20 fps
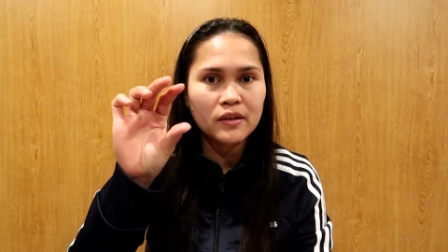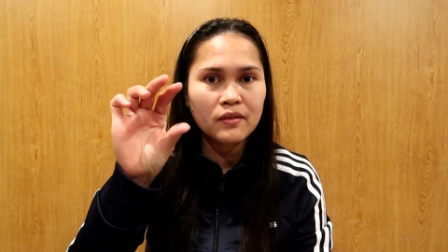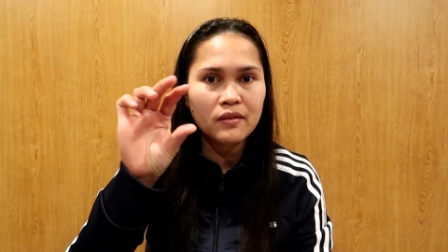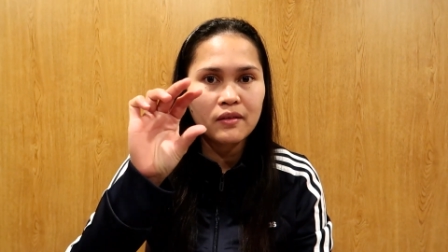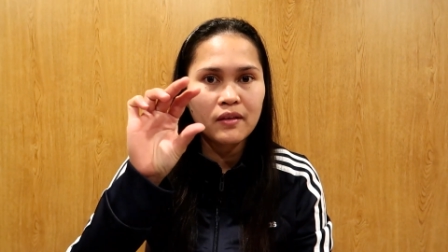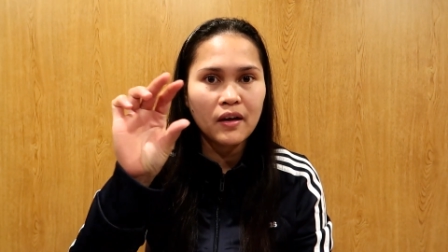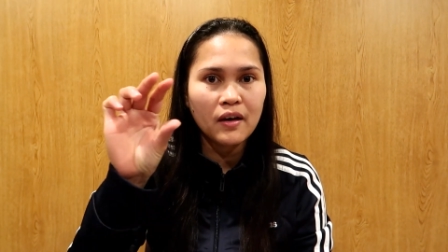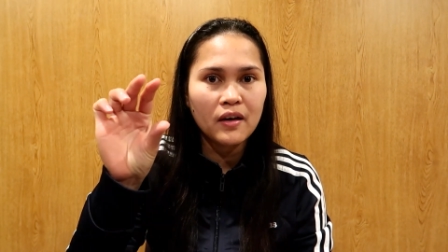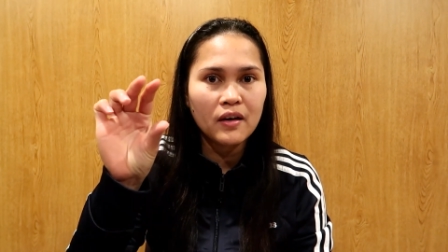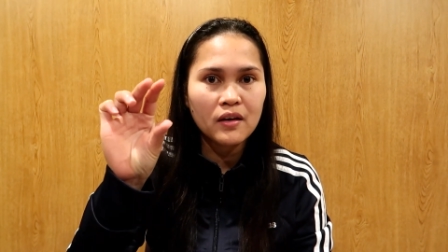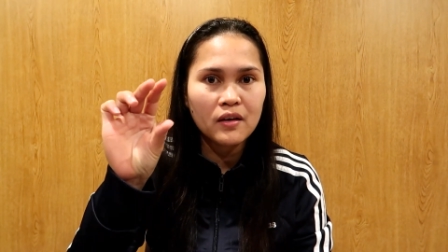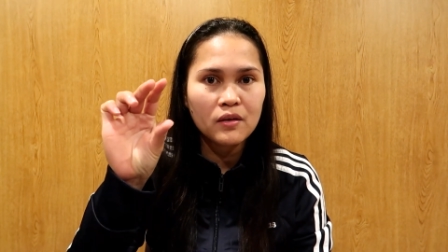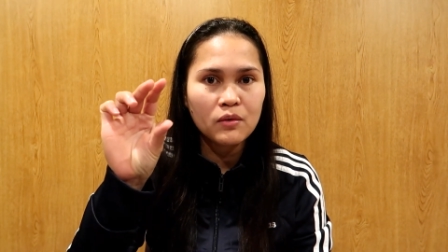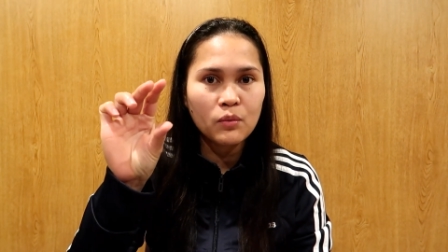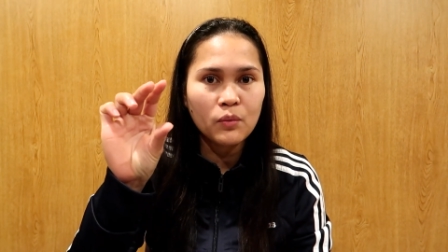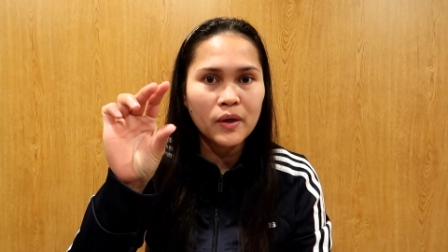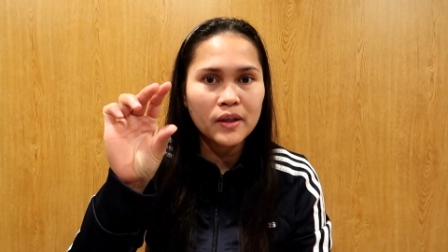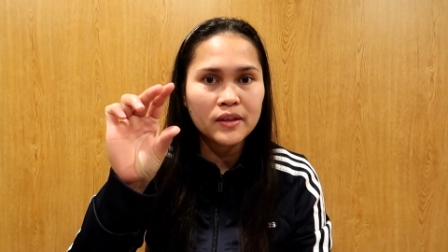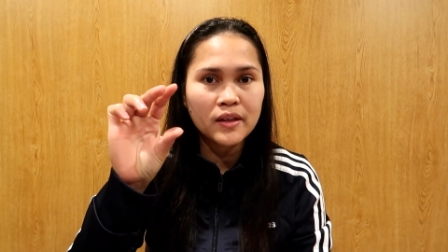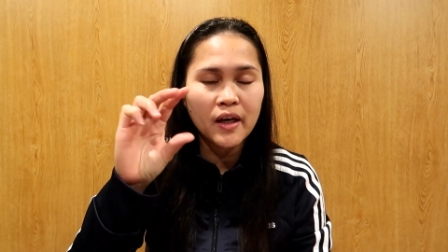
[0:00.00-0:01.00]
it
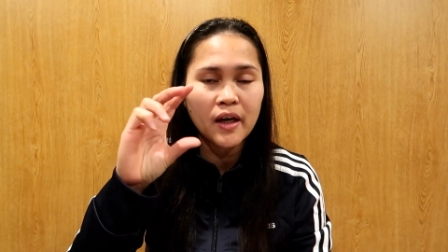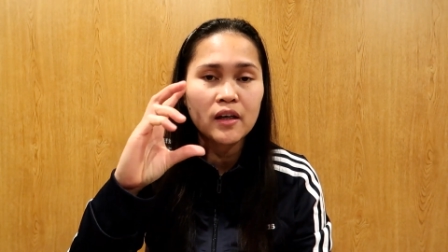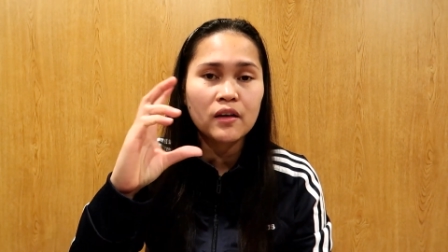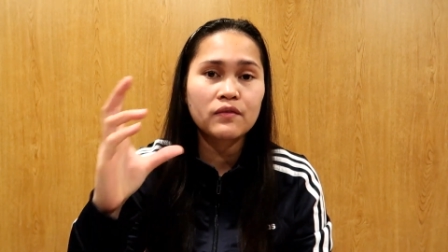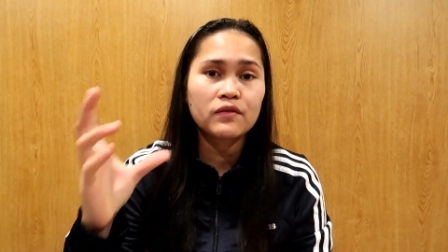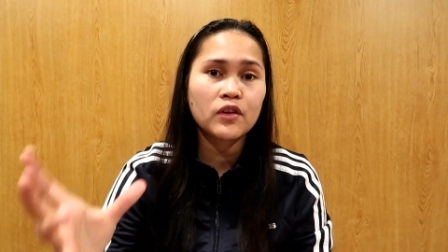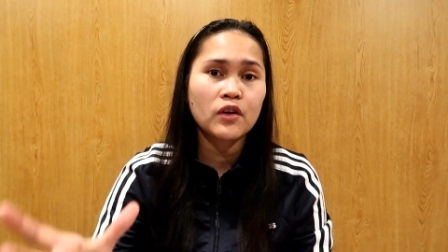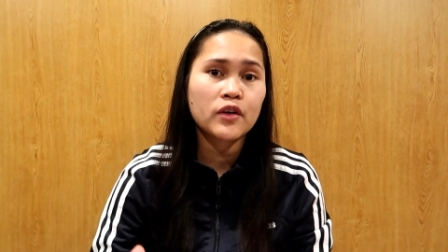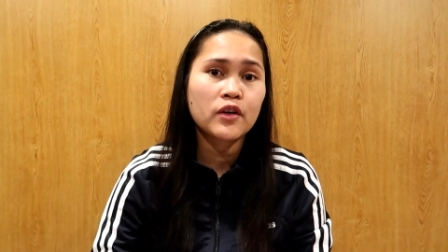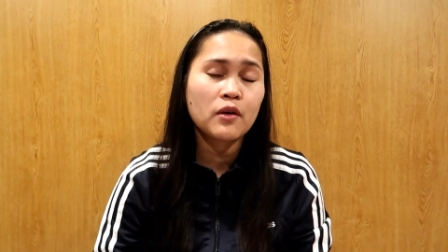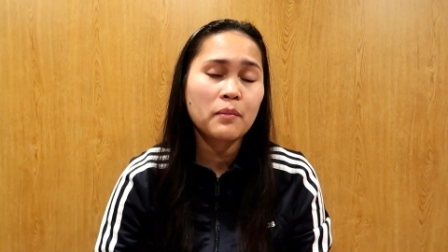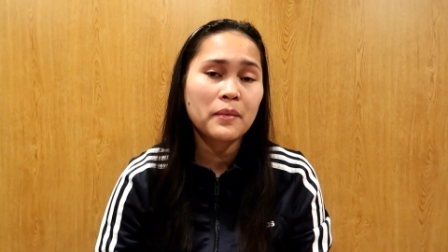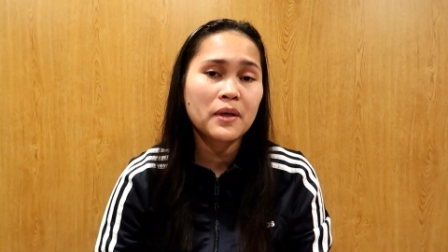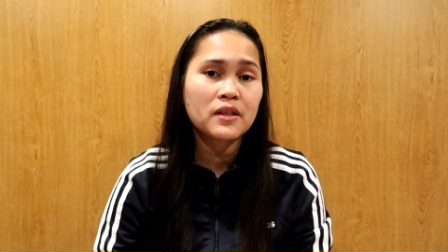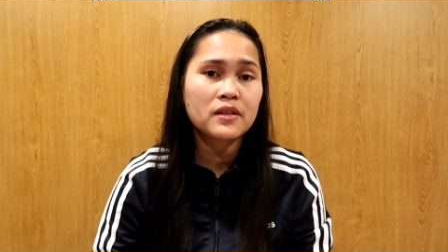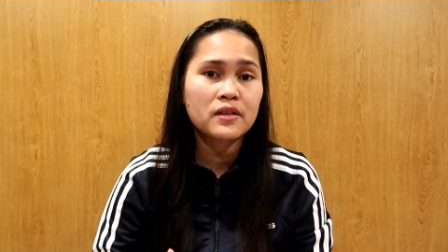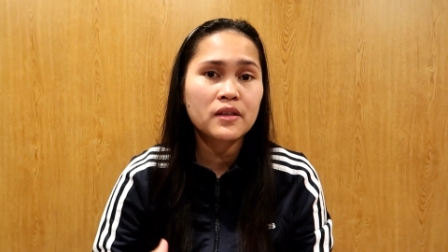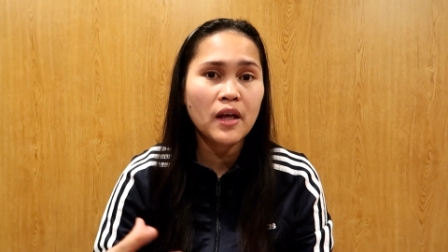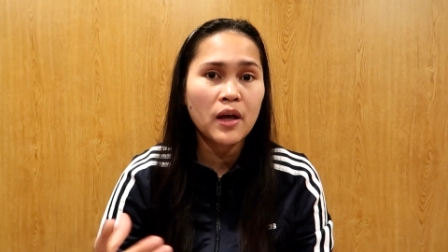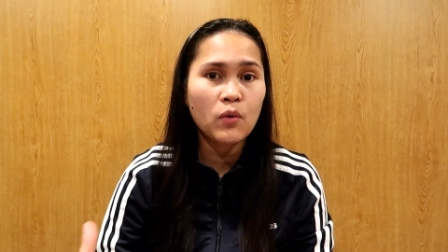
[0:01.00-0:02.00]
there what kind of
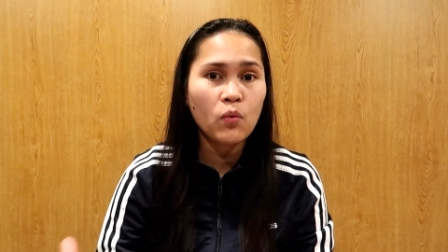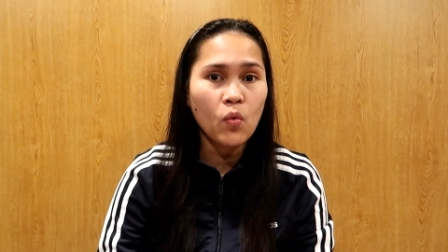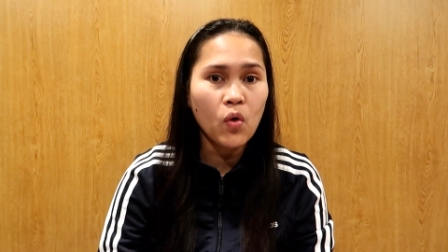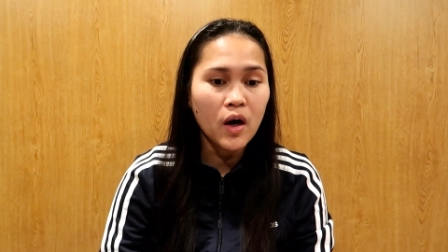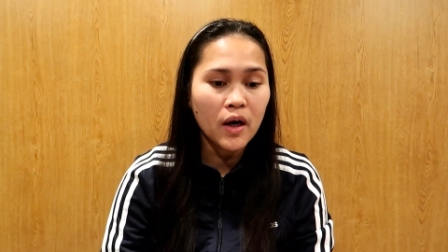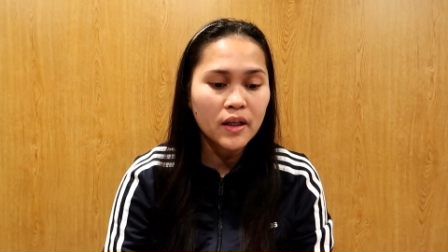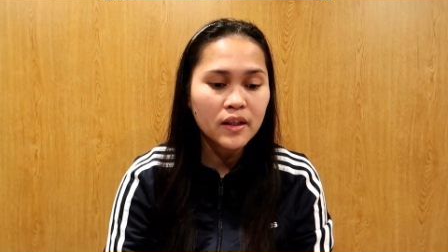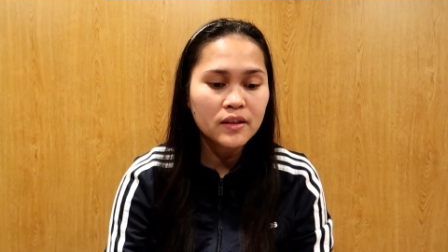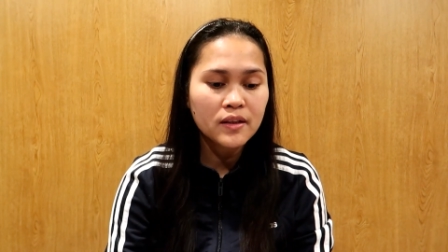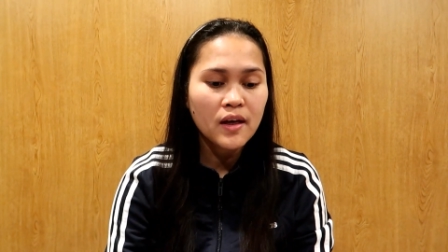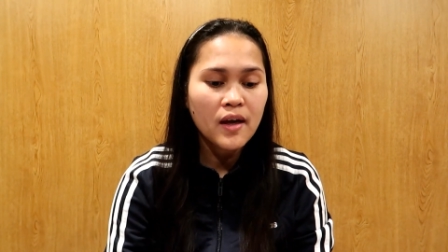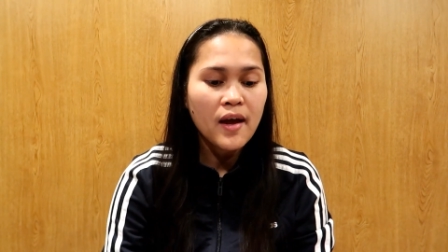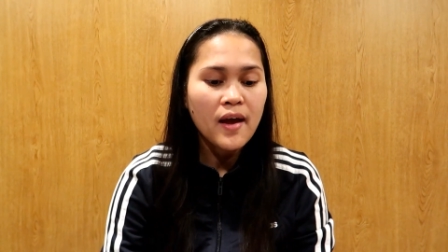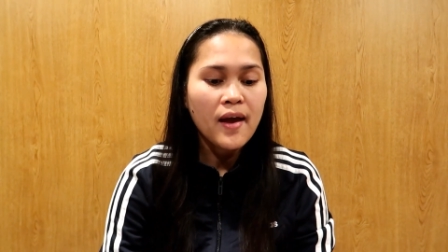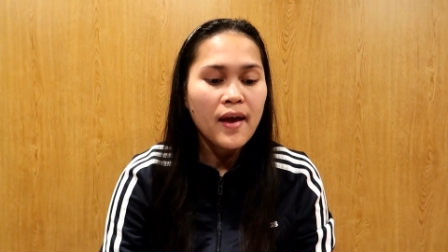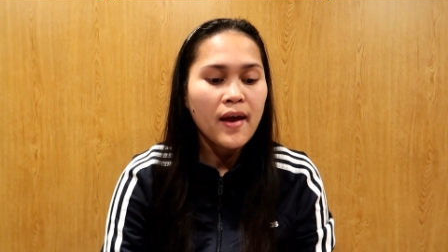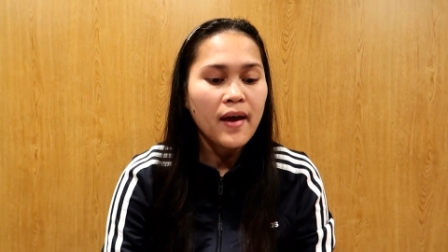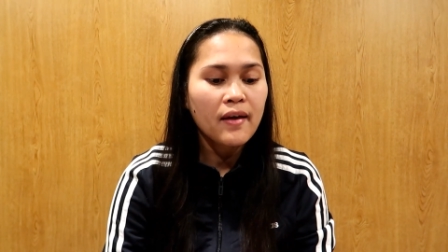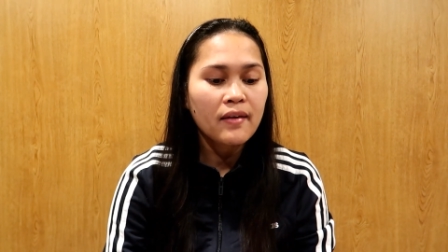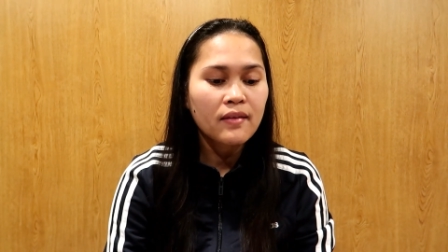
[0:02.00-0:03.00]
documents they want,
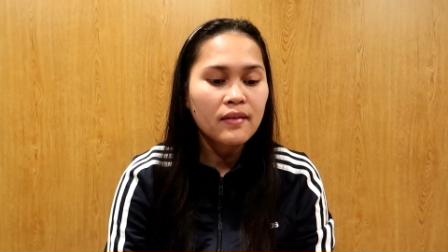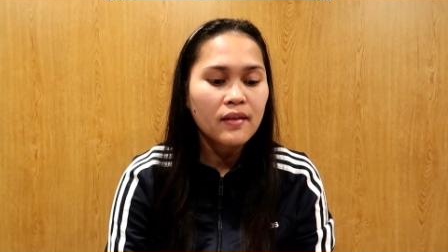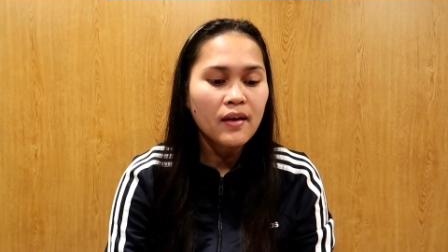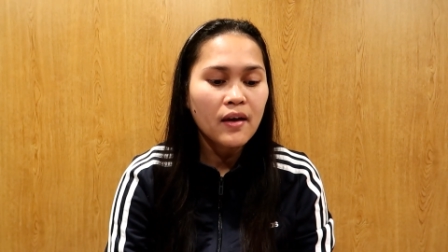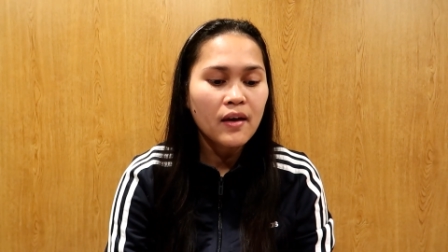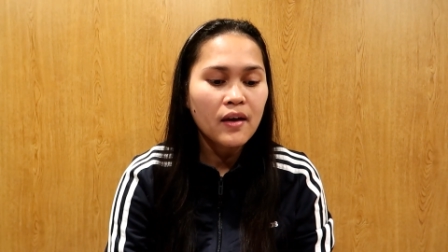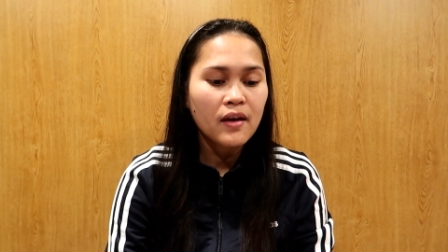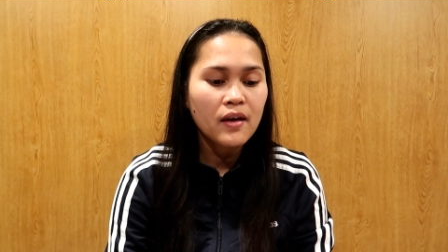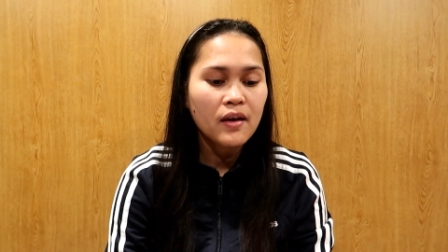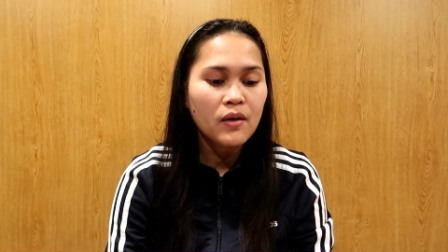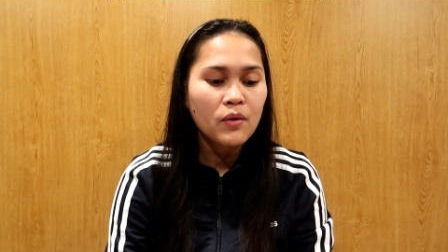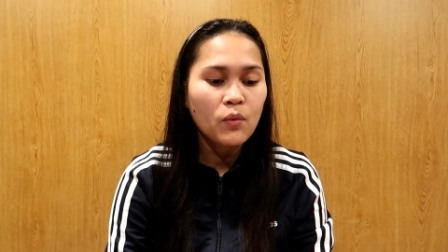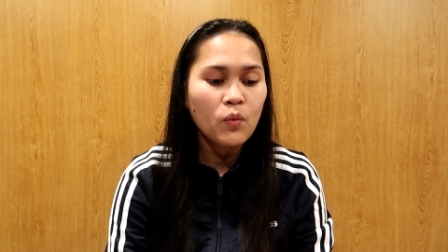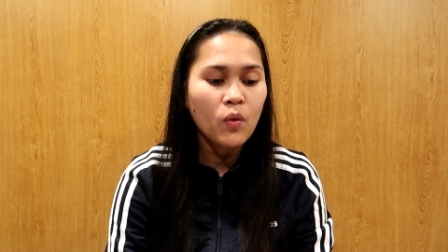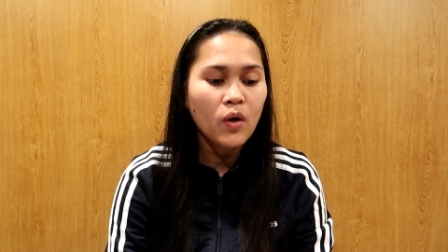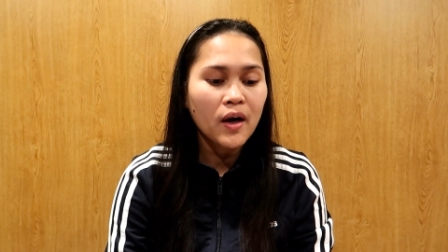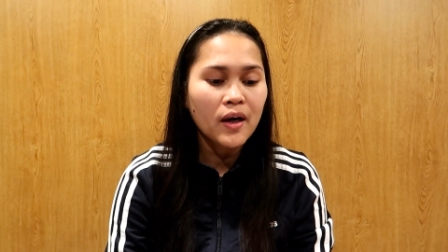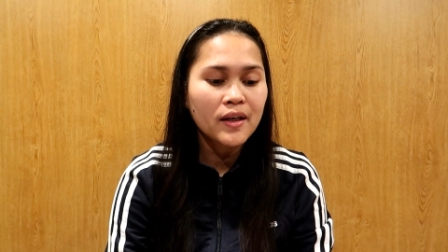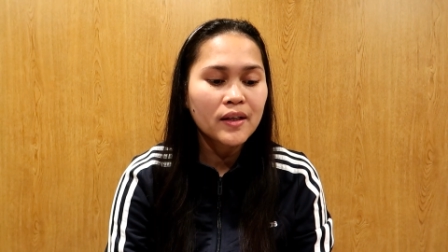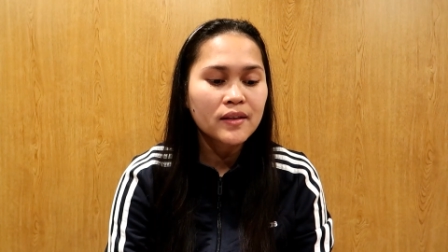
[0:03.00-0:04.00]
and they
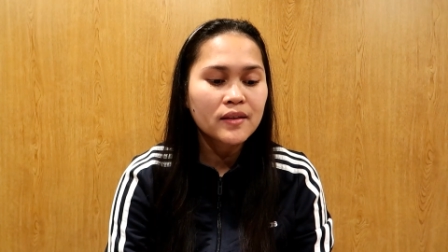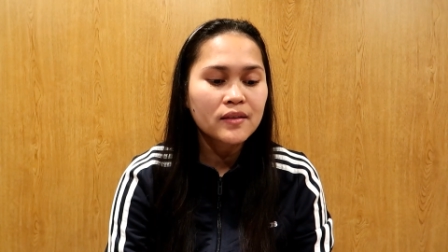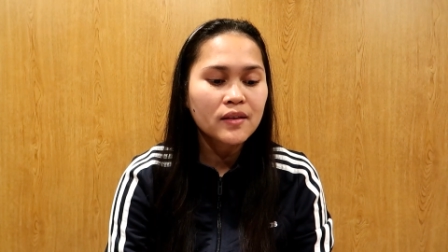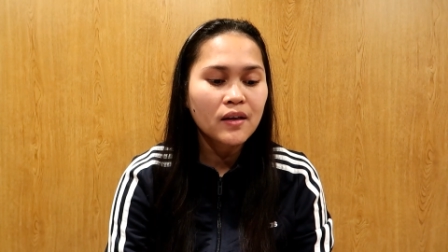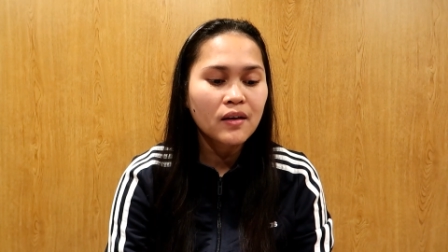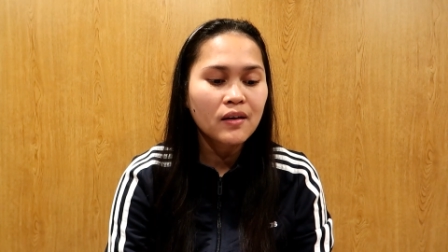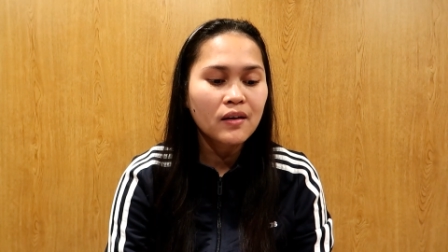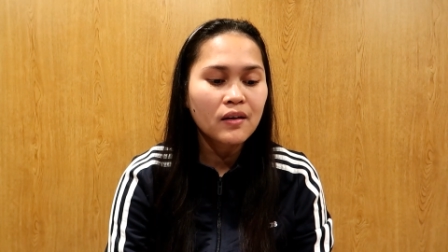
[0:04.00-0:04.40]
want